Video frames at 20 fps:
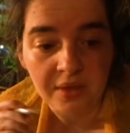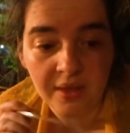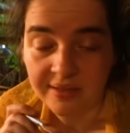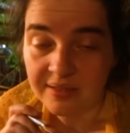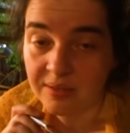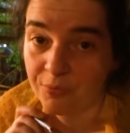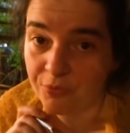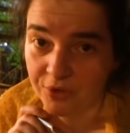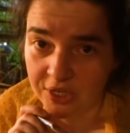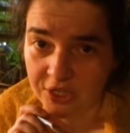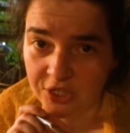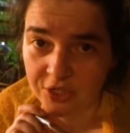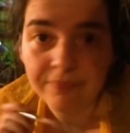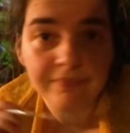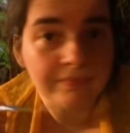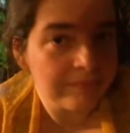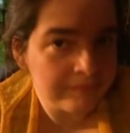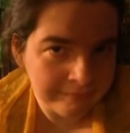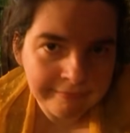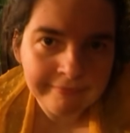Some fish,
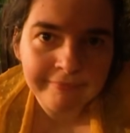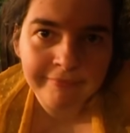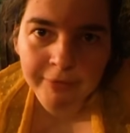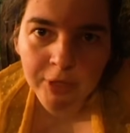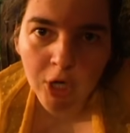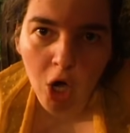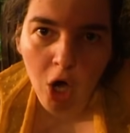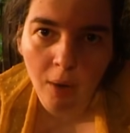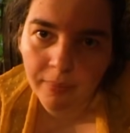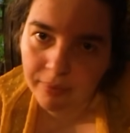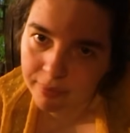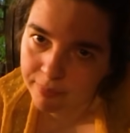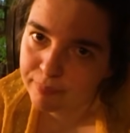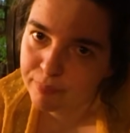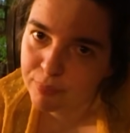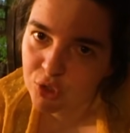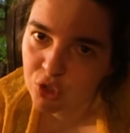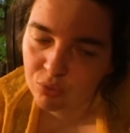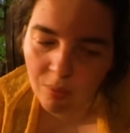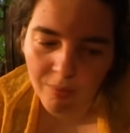cod,
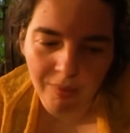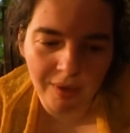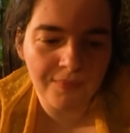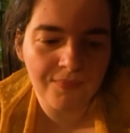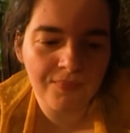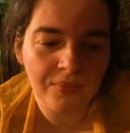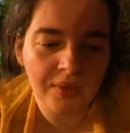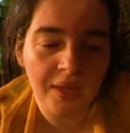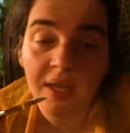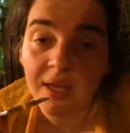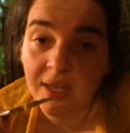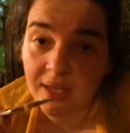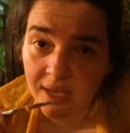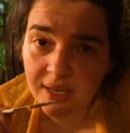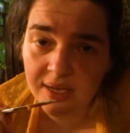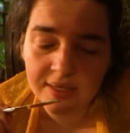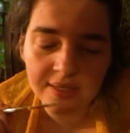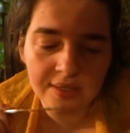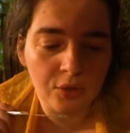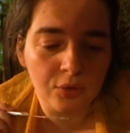presumably,
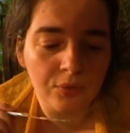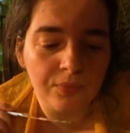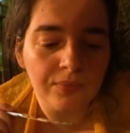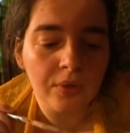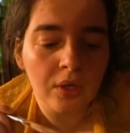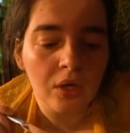in a stew